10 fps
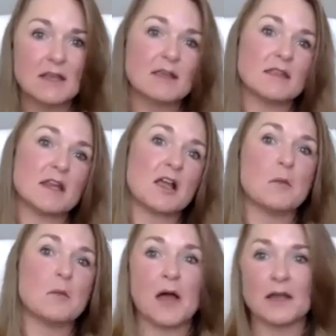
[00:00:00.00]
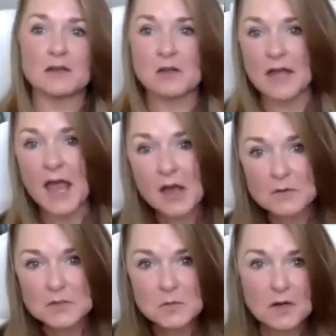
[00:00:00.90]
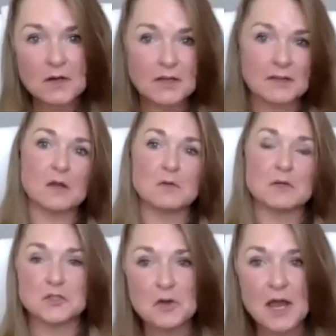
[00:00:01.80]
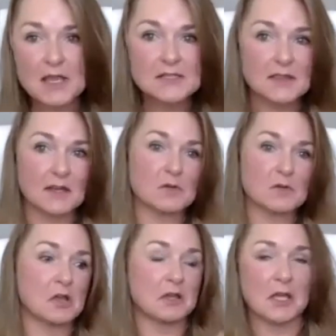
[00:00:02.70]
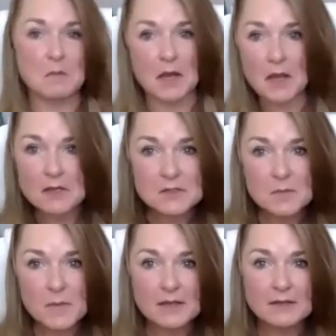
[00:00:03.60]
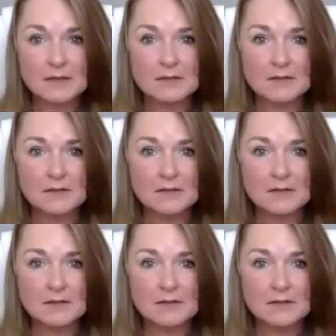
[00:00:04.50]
Then I got behind on housework, and then I was stressed, and then I was yelling at my husband.